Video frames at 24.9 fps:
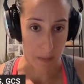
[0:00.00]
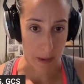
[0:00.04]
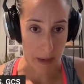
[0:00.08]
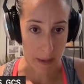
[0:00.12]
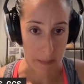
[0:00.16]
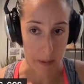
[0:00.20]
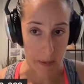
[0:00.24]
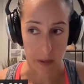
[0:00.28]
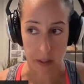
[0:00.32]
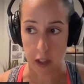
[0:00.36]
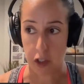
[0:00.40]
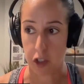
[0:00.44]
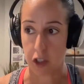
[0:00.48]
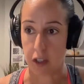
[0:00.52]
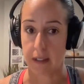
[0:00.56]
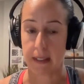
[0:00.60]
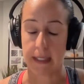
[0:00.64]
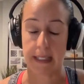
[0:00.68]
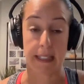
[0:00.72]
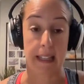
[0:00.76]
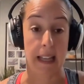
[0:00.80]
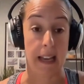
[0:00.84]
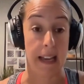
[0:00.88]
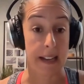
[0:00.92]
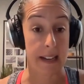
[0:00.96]

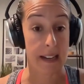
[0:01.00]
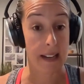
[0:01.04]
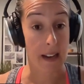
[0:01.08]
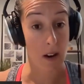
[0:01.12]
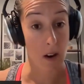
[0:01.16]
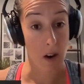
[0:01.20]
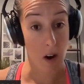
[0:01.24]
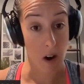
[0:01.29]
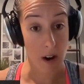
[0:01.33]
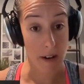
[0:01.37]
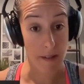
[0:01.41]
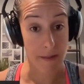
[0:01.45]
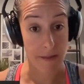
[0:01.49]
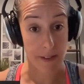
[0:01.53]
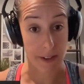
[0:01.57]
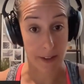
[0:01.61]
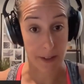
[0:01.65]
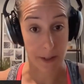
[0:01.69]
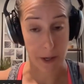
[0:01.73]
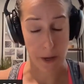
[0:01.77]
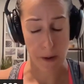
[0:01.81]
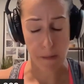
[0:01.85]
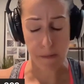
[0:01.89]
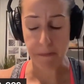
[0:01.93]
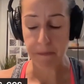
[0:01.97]
populations like heart
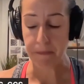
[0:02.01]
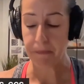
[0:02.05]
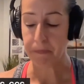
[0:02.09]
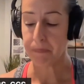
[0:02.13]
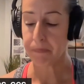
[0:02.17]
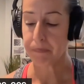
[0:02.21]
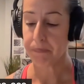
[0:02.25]
failure,